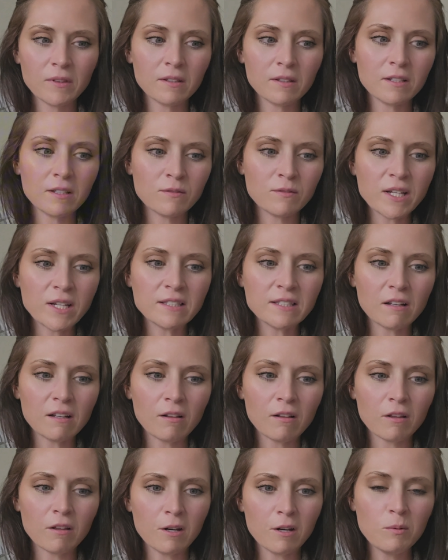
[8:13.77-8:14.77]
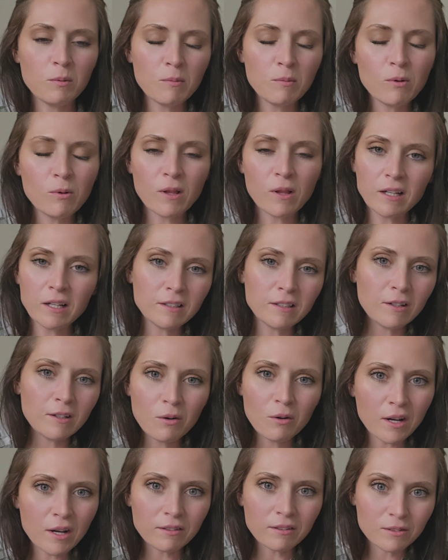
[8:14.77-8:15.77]
let's face it, a lot of people like to
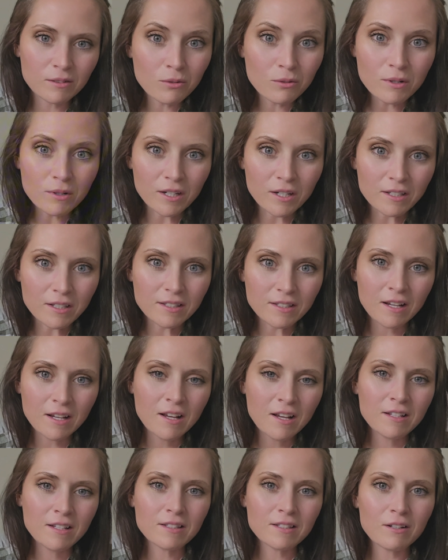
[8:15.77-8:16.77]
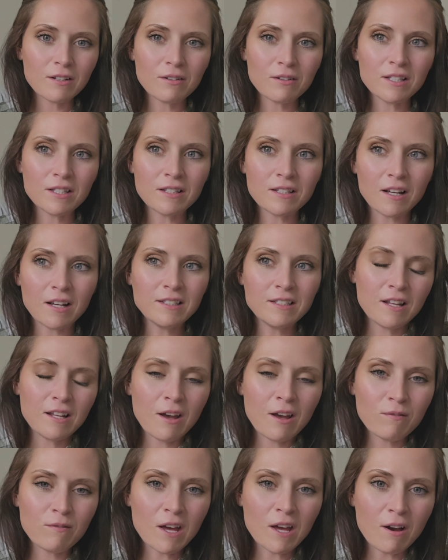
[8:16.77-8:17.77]
go outdoors. So it's nice to
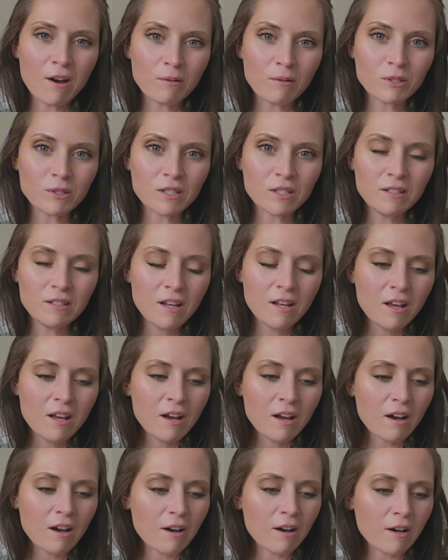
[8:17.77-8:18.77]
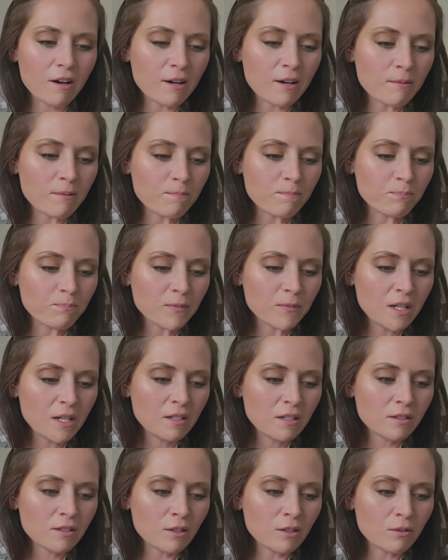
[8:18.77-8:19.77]
have that option.
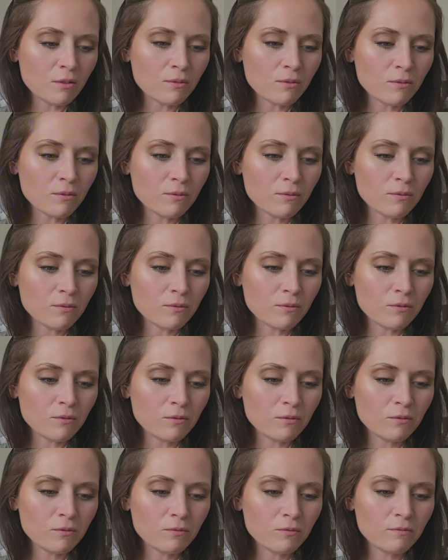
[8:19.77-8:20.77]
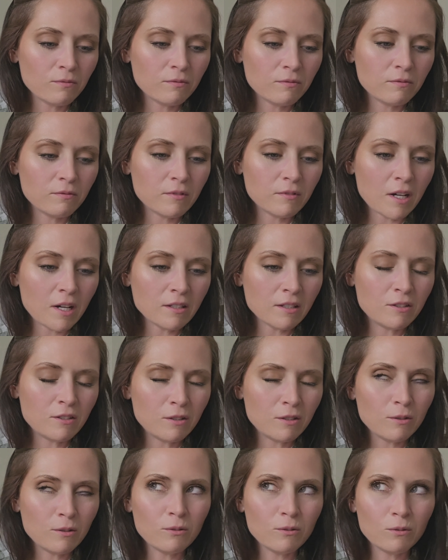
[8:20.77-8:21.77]
So I
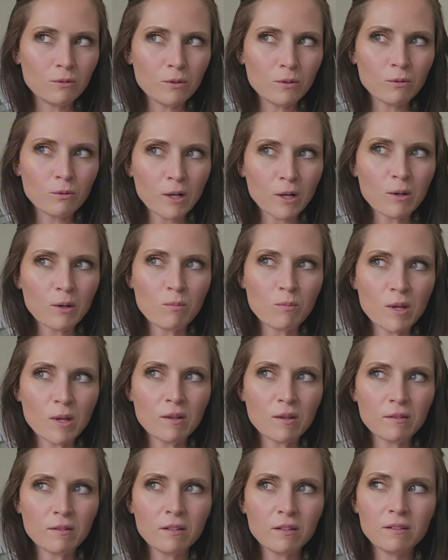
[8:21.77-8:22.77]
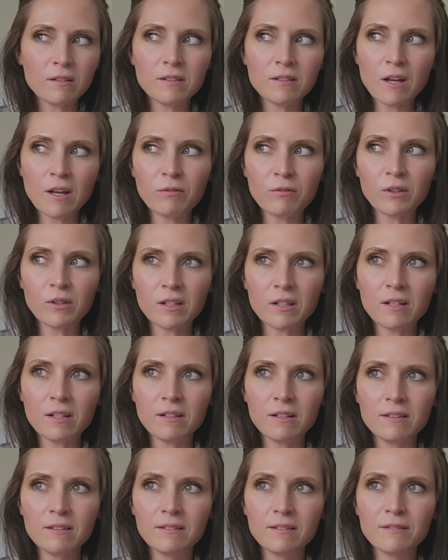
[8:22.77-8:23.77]
do recommend
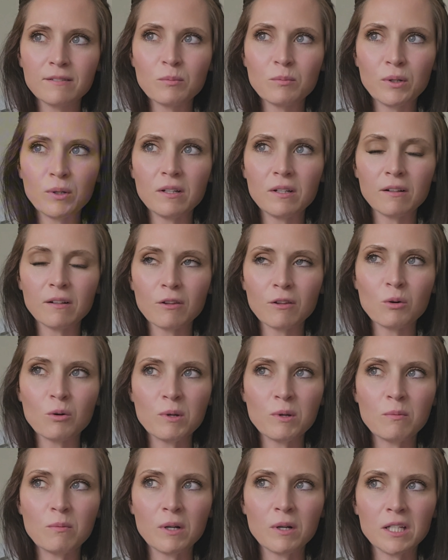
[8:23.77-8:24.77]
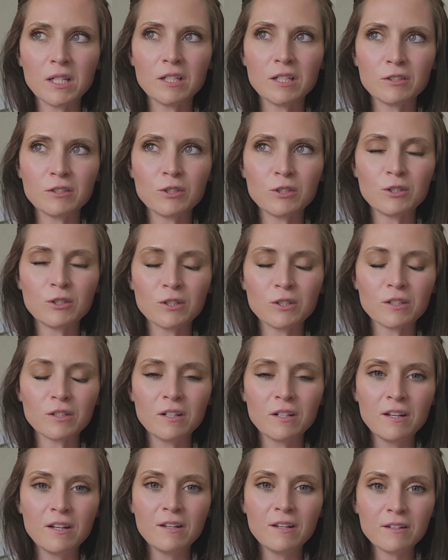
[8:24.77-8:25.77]
definitely putting a little bit of money into
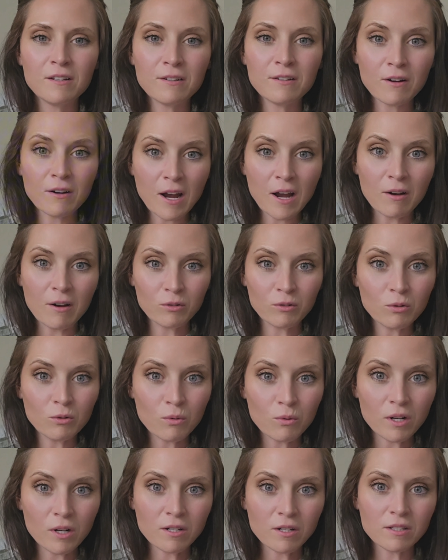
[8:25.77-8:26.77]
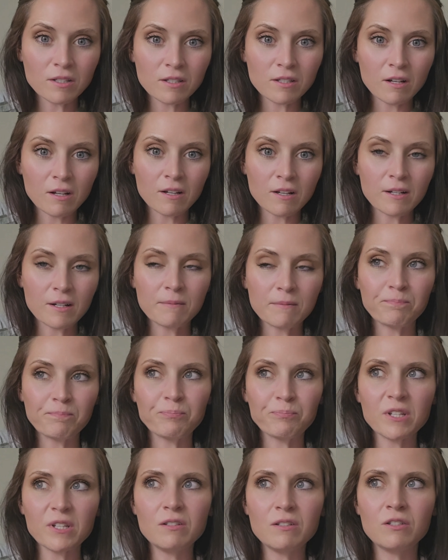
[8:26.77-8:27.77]
your outdoors,
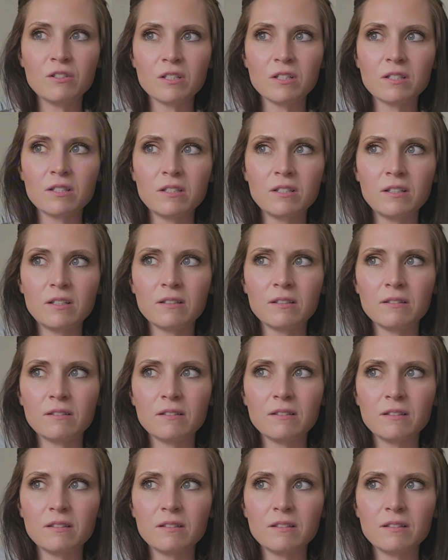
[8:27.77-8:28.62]
just to